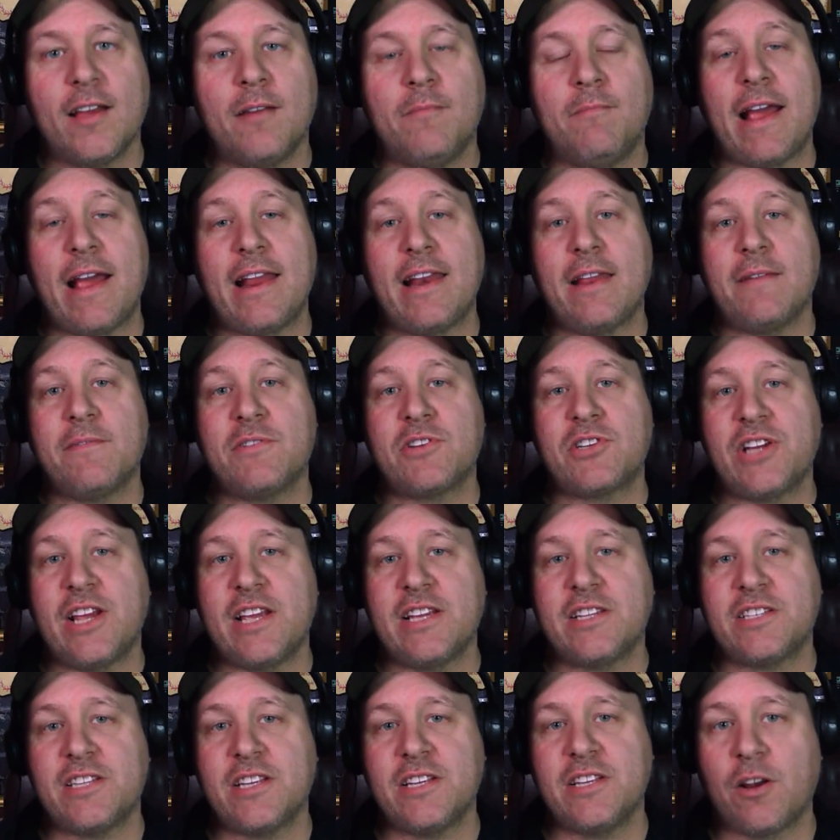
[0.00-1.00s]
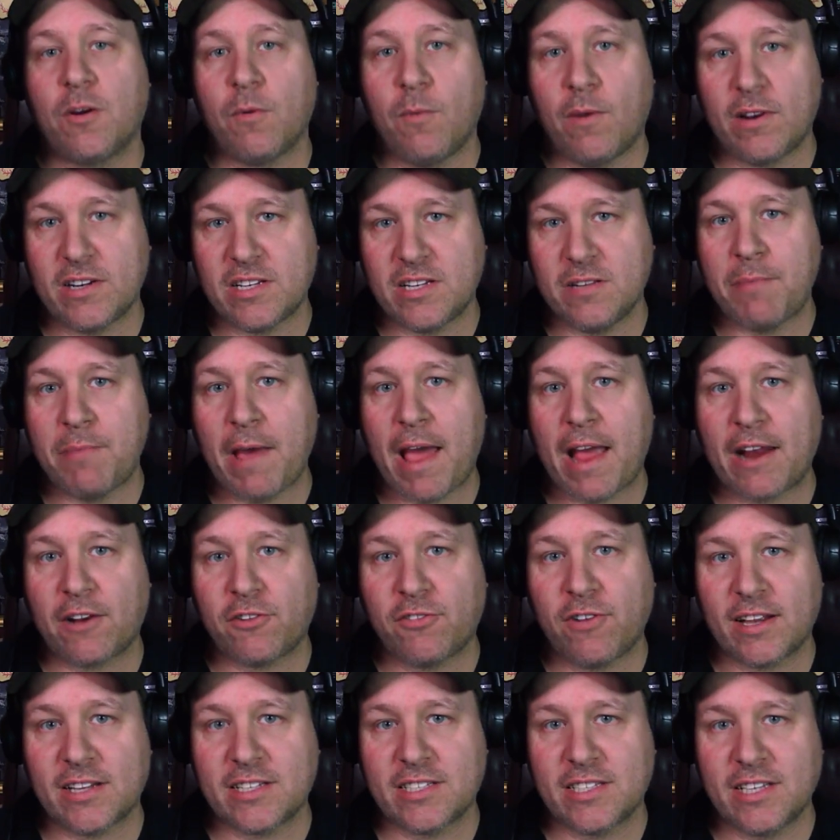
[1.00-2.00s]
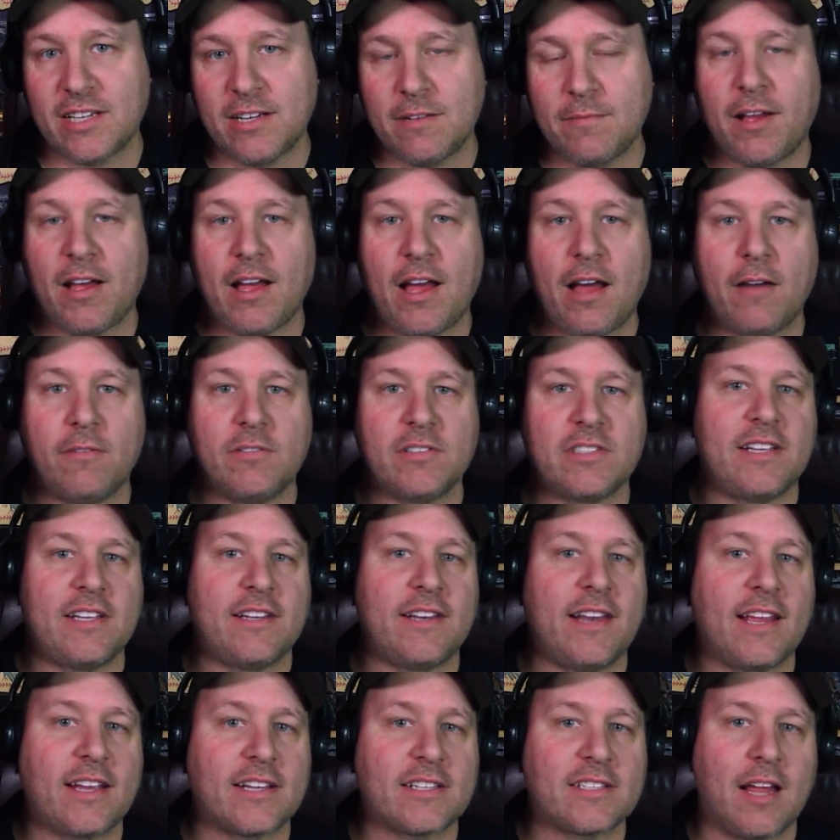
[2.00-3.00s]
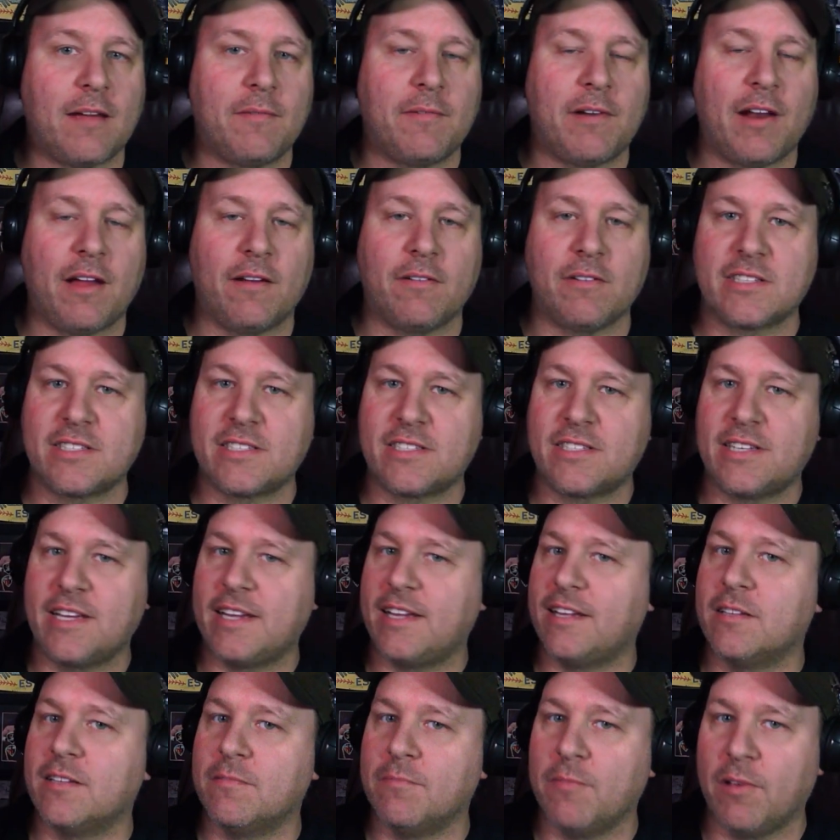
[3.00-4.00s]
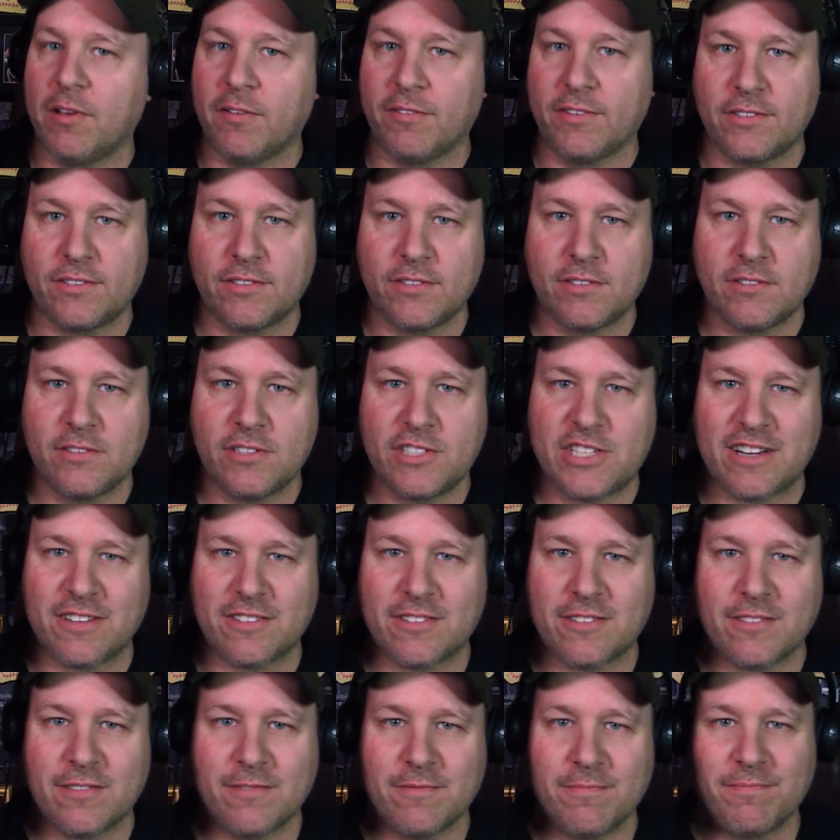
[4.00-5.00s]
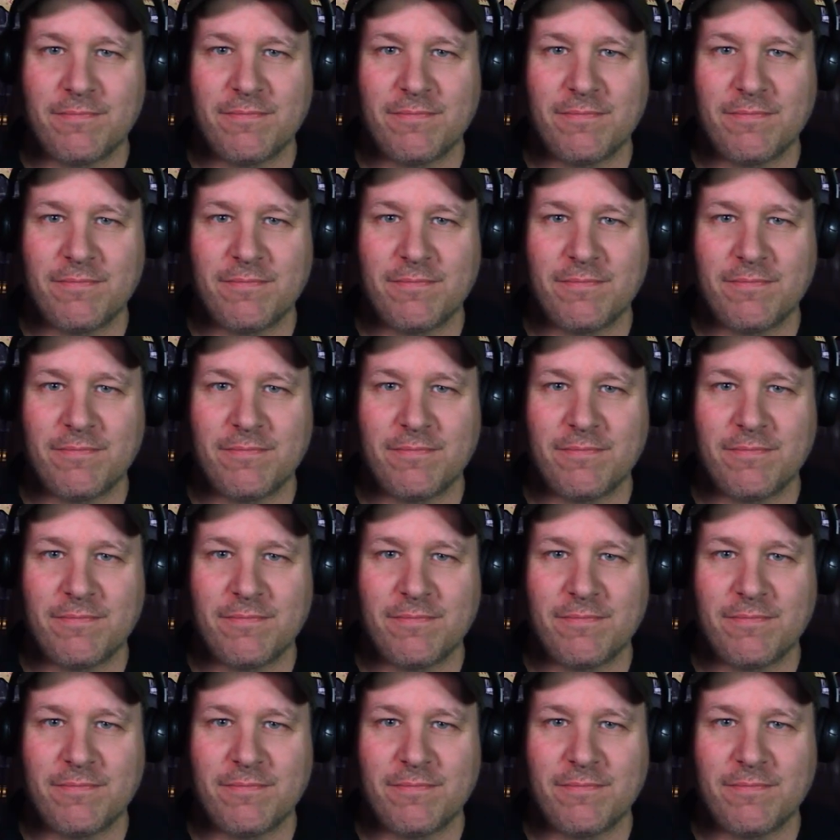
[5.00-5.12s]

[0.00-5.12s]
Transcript: My name is Jason. You're watching Backtrack Cinema. I will see you next time and I will see you in the movies. Cheers.